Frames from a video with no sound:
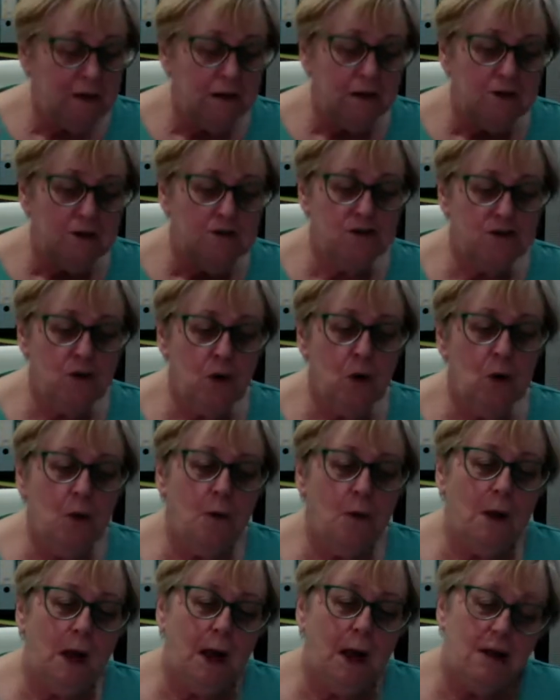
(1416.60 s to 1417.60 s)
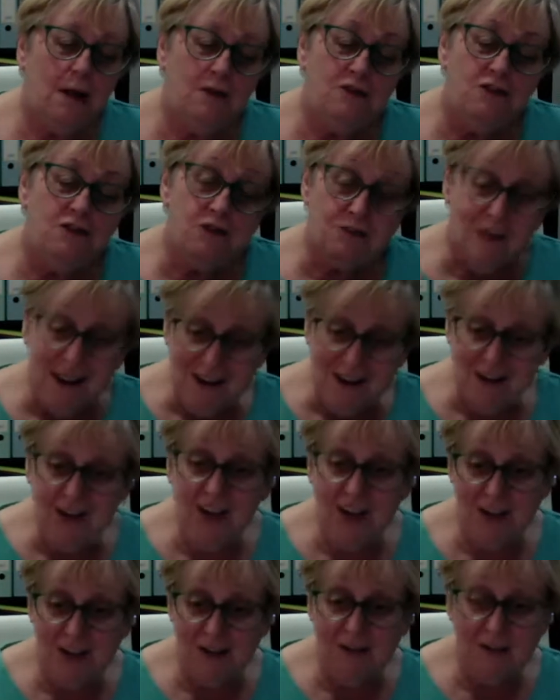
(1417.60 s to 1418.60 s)
So
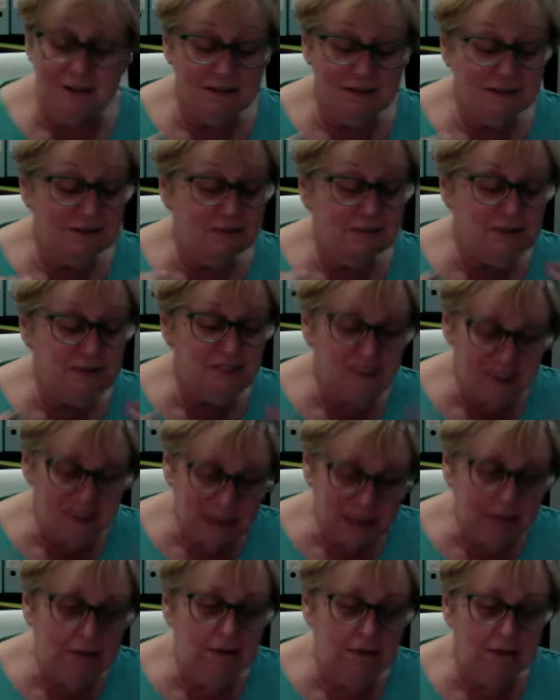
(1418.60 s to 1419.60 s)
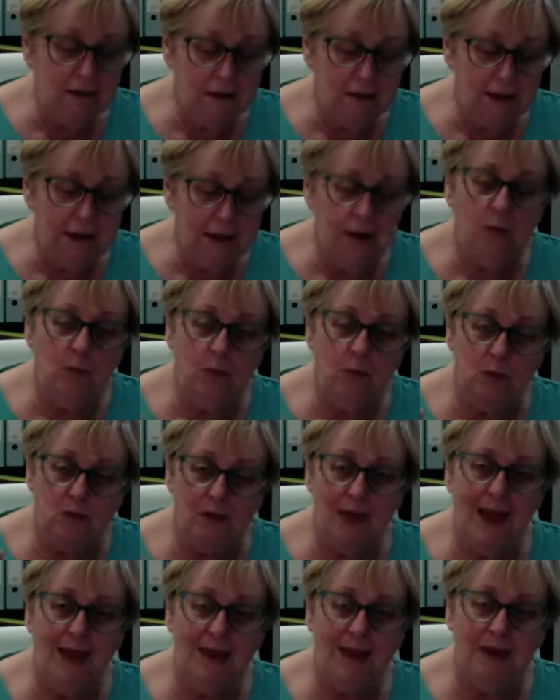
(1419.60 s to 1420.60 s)
Darashiel particularly would
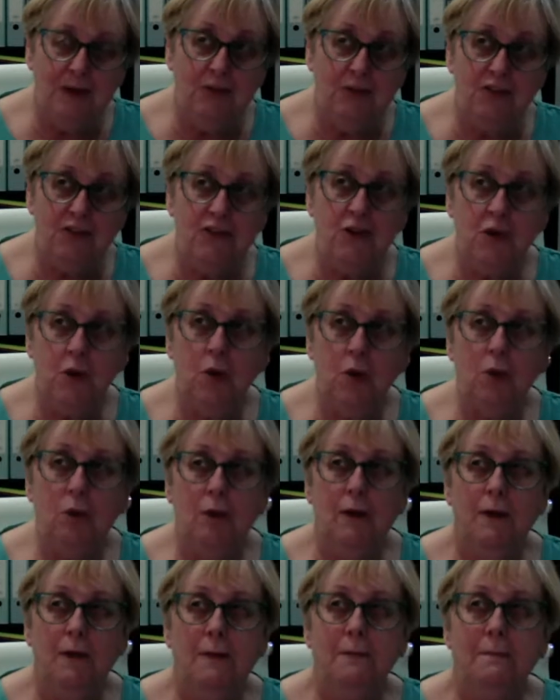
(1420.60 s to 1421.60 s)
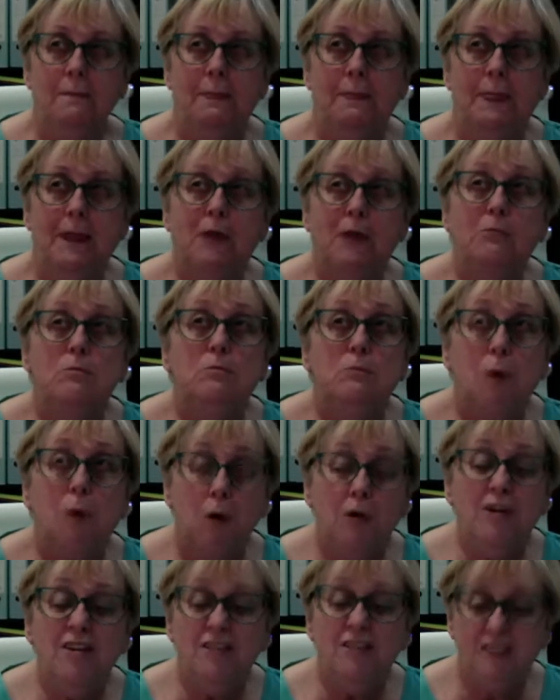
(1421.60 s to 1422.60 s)
like you to
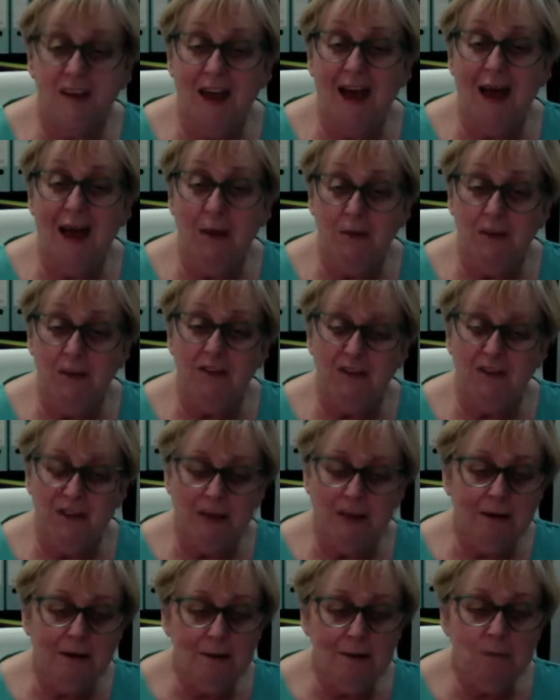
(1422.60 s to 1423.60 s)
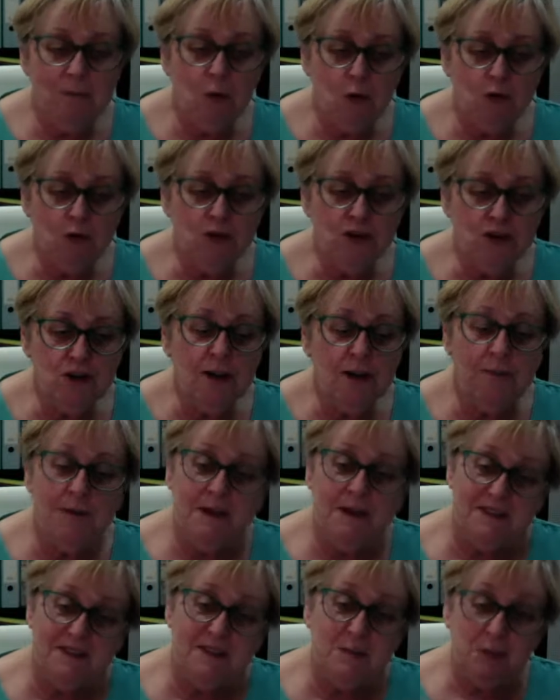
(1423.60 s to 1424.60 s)
monitor how you feel emotionally,
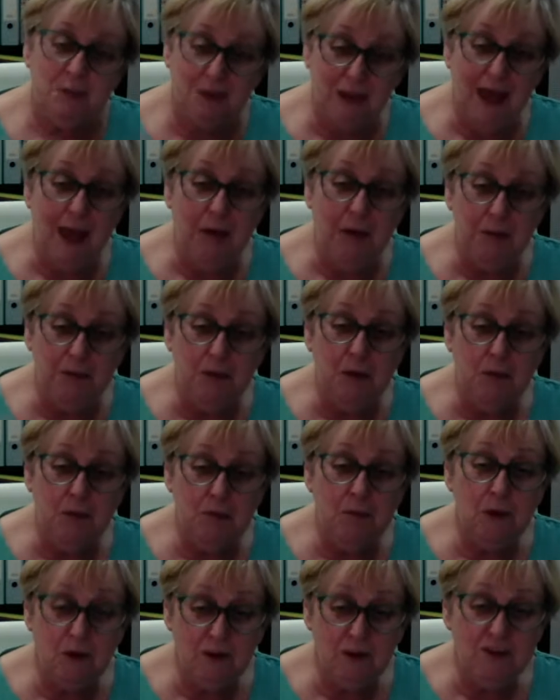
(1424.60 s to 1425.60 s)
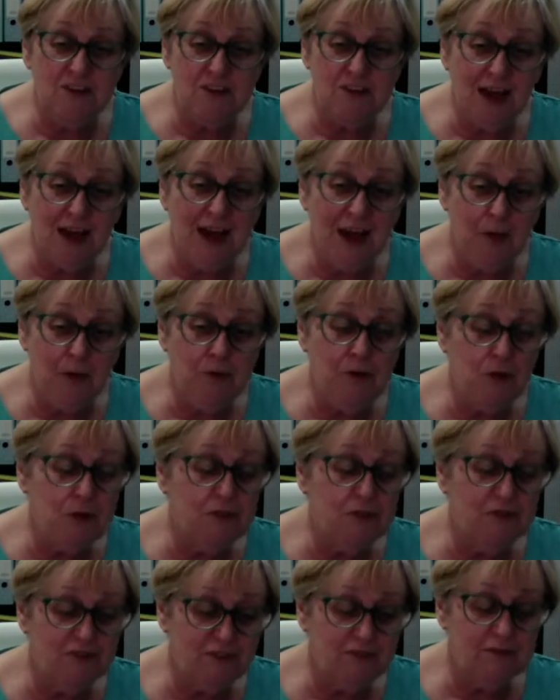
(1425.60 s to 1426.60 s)
because it will help you monitor how you
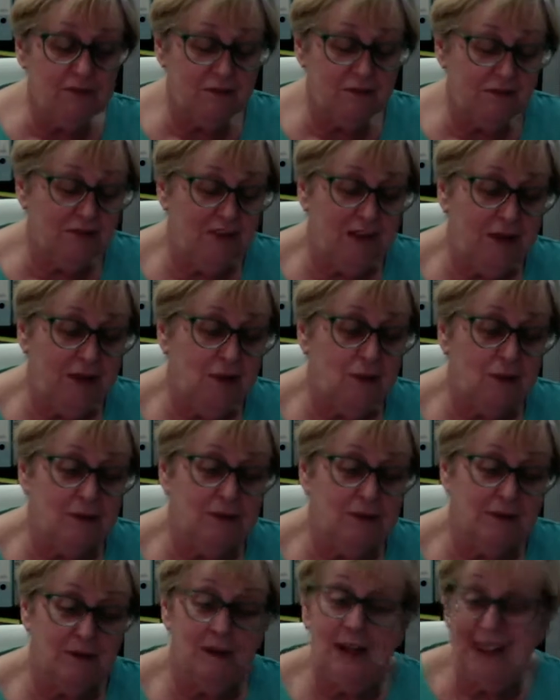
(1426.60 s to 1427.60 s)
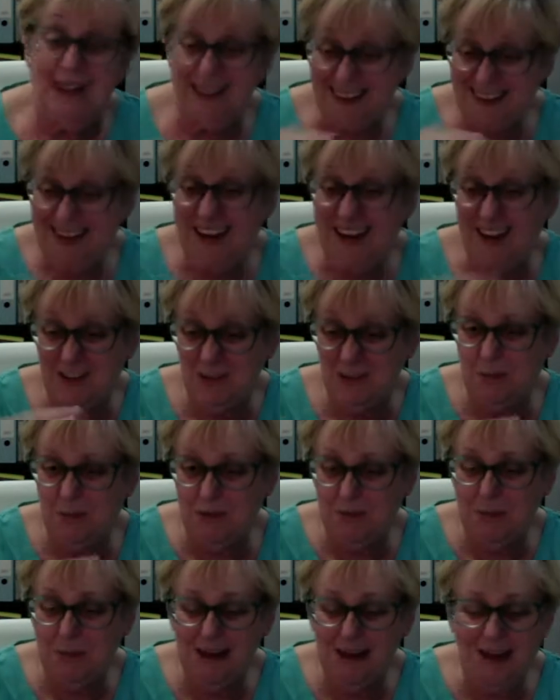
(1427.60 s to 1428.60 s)
feel in connection with
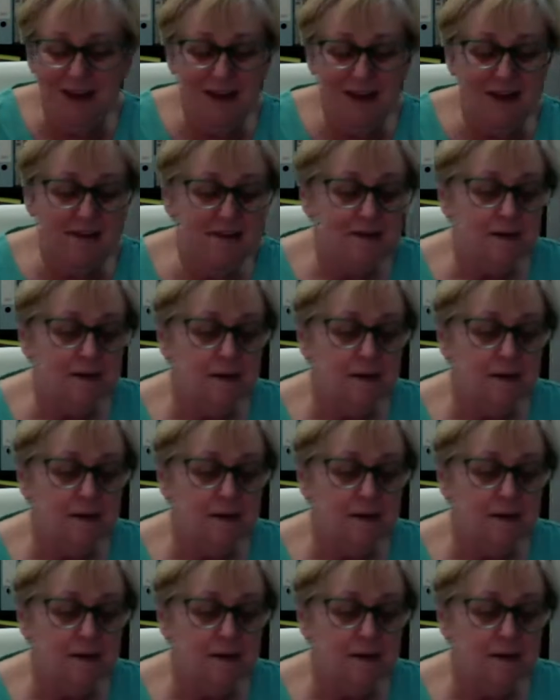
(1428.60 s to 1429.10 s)
the planet.